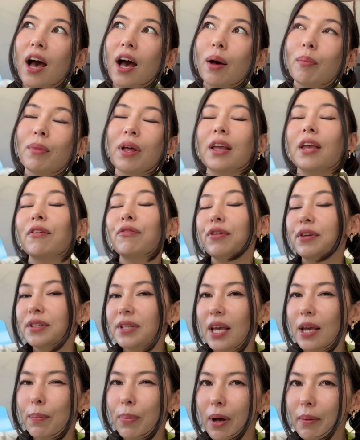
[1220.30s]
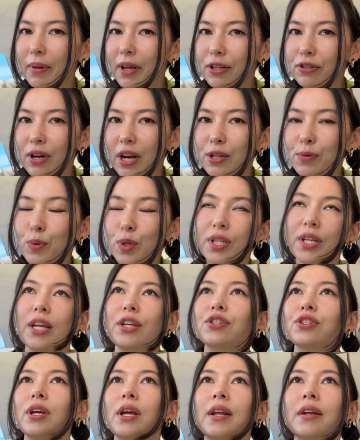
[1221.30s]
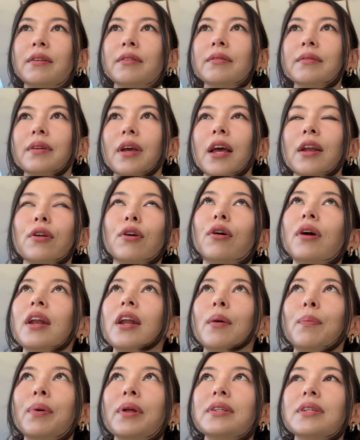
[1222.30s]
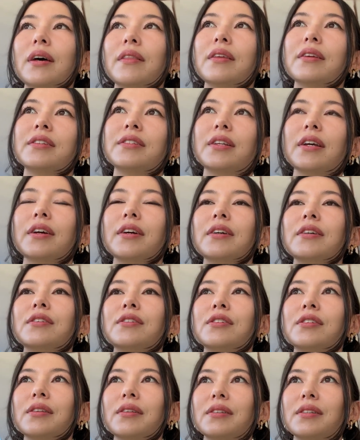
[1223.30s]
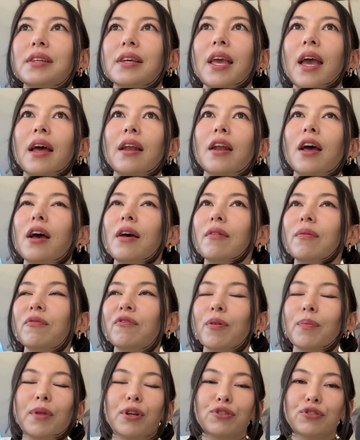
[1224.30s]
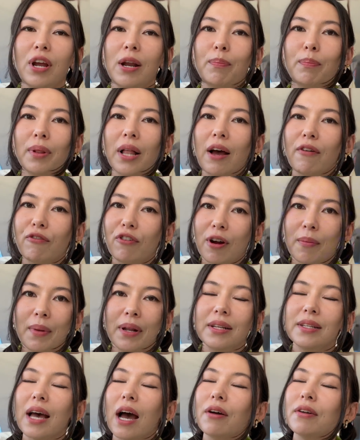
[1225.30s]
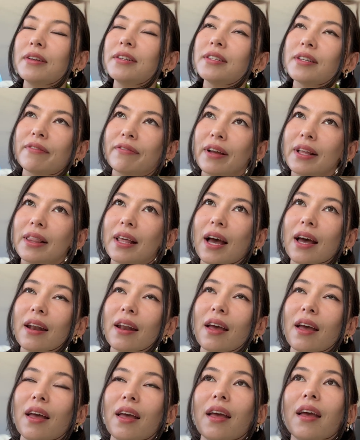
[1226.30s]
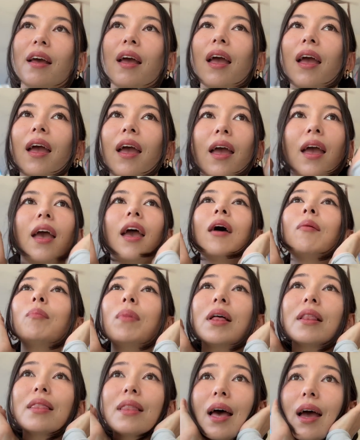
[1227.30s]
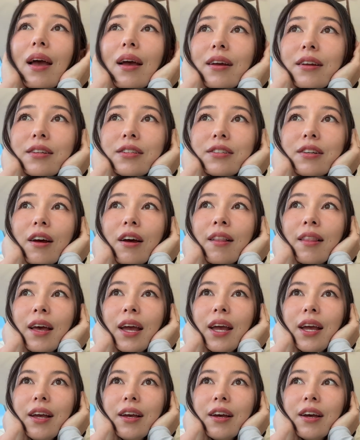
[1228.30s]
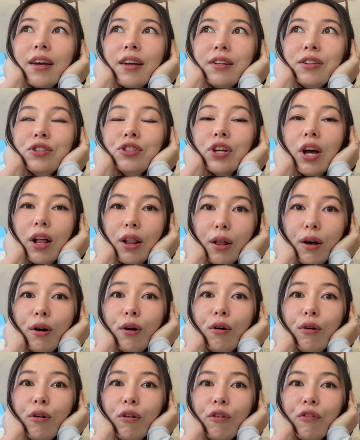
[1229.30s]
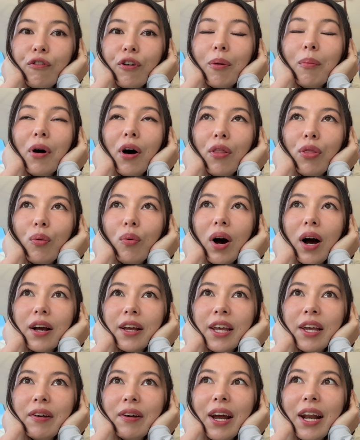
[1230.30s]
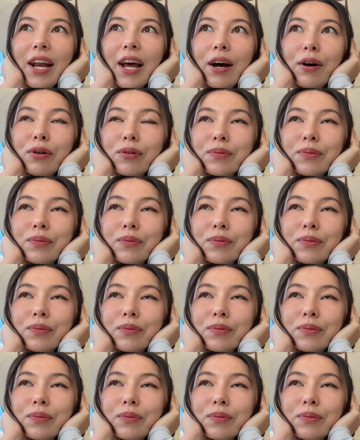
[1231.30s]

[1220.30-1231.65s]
Like if you take public transportation and going up and down the stairs to get from the train platform and down and stuff like that. And my legs are like jello from all the walking right now.